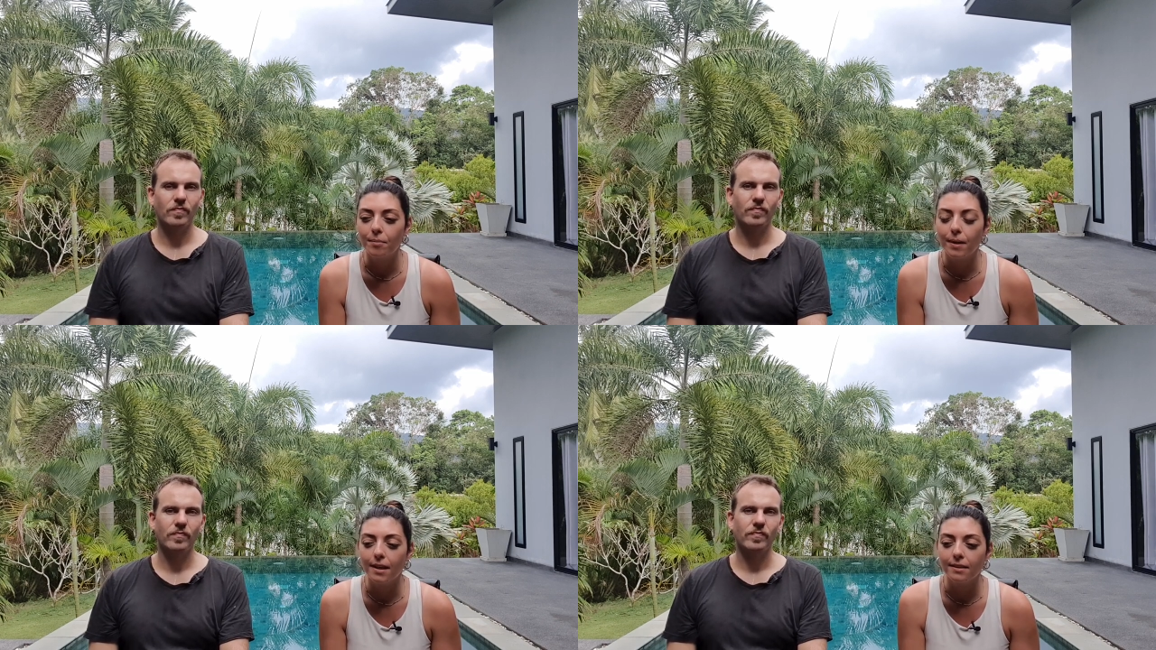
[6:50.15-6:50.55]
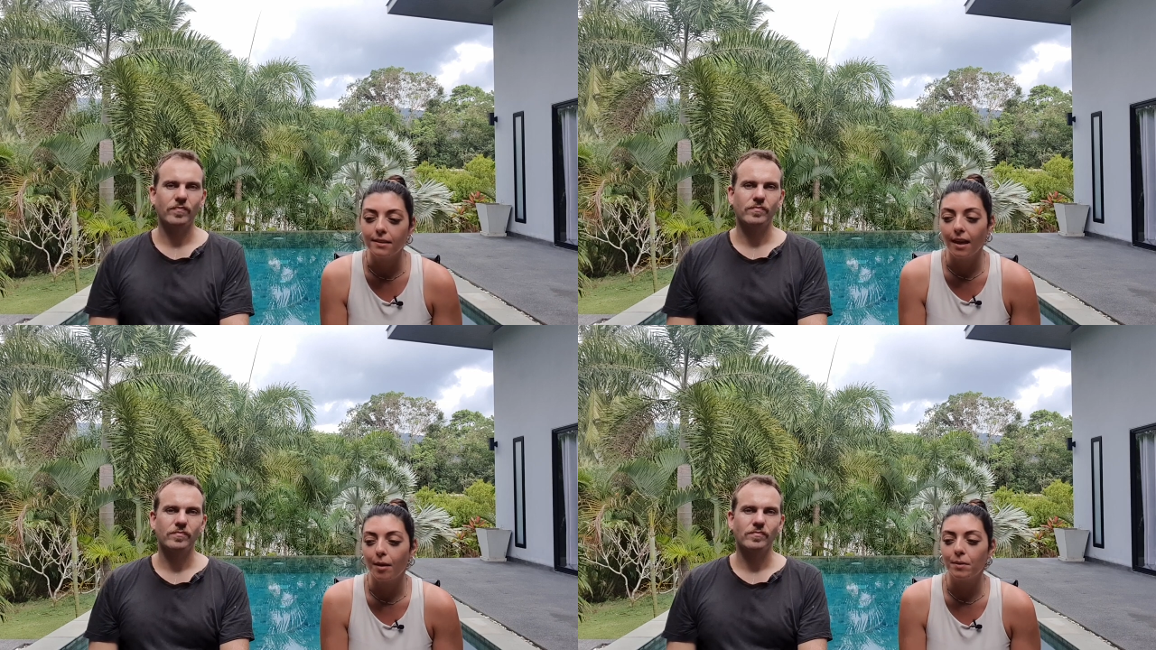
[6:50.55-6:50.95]
Speaker 1: But
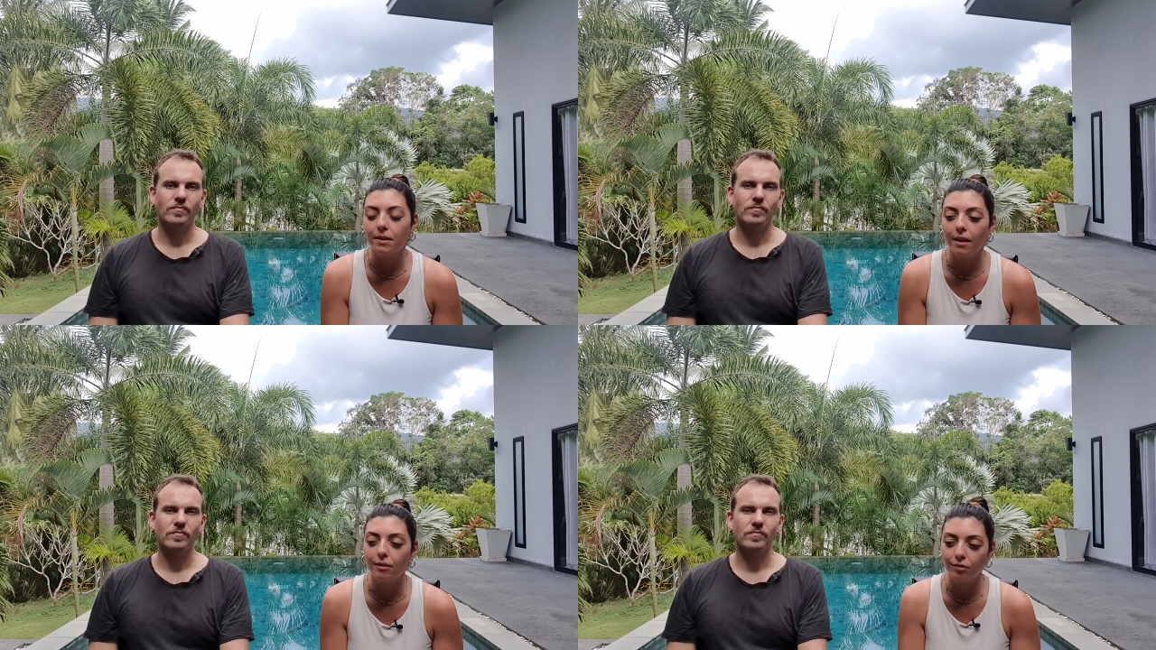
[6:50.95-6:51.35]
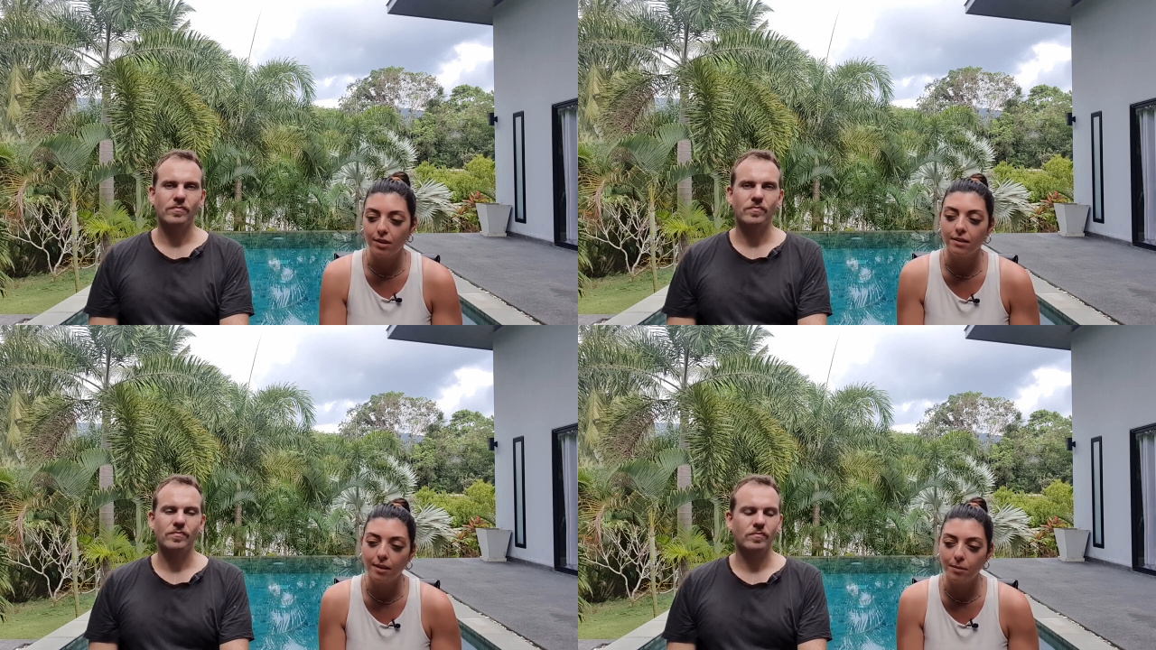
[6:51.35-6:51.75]
yeah, I mean, like
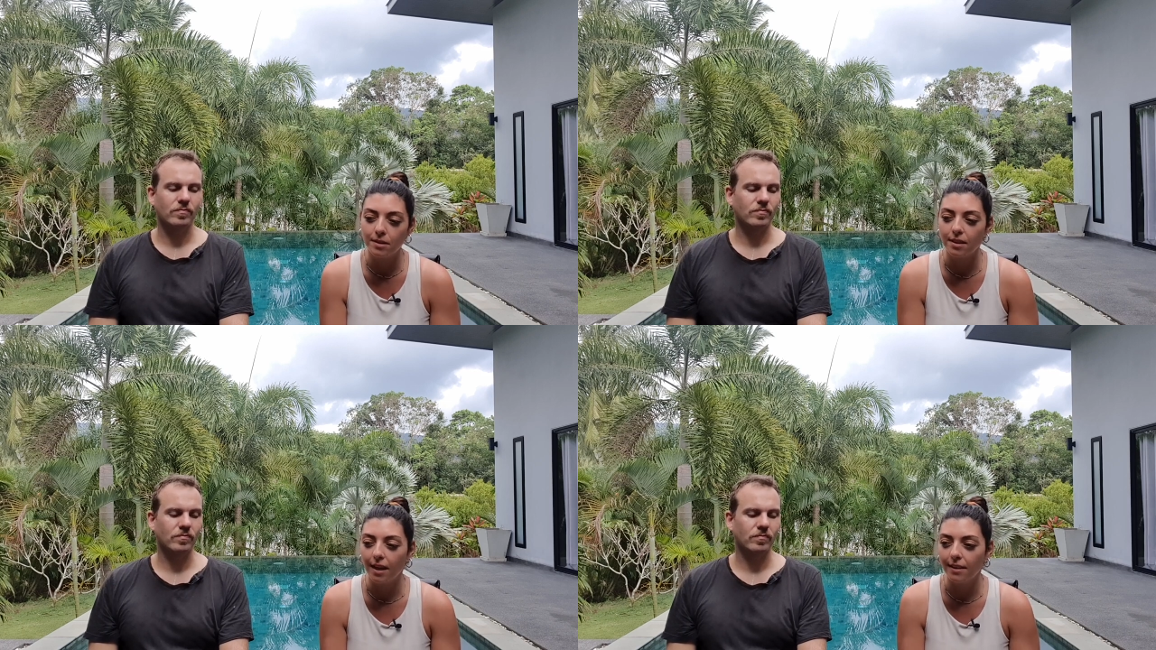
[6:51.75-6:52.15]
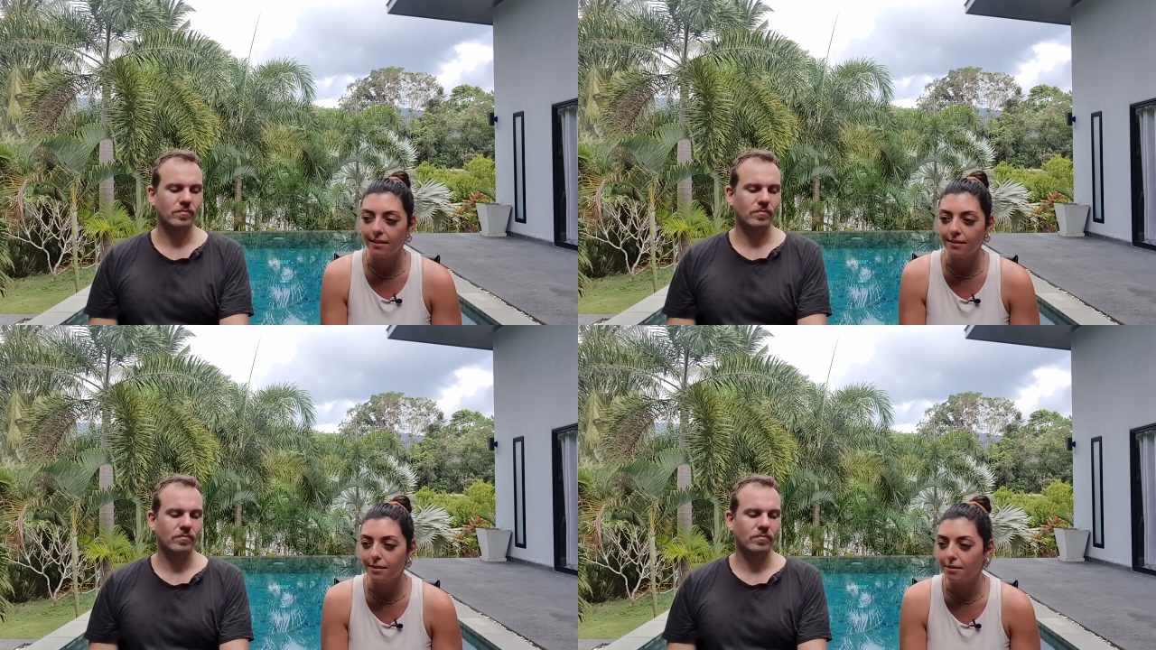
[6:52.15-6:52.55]
Vietnam and
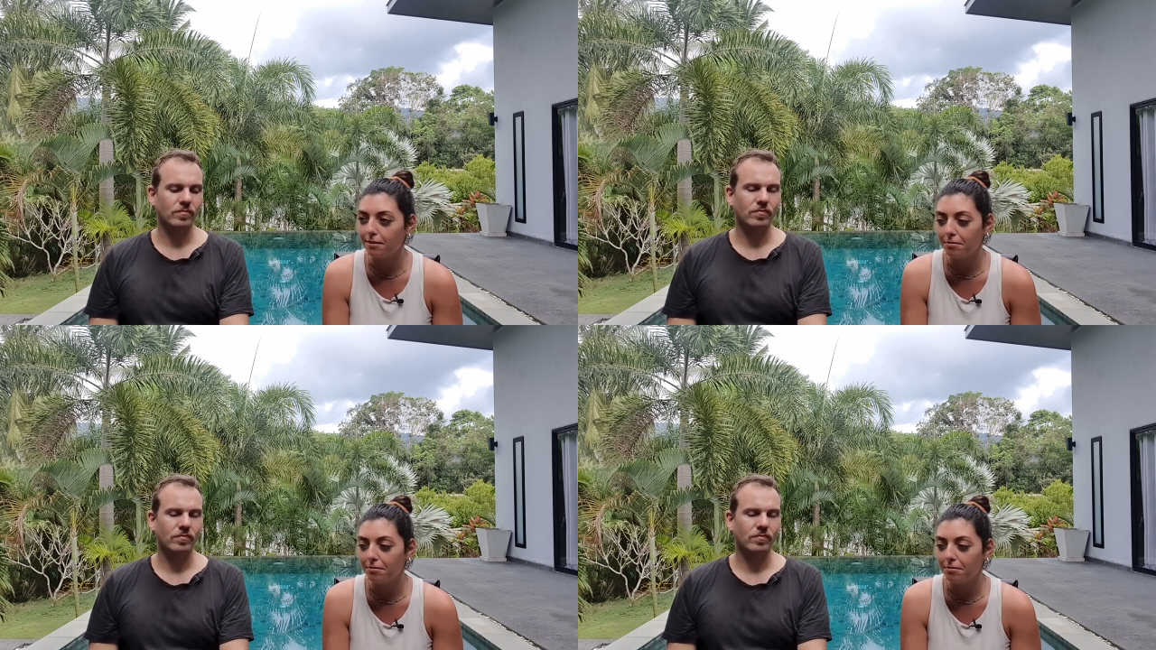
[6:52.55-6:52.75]
Thailand it,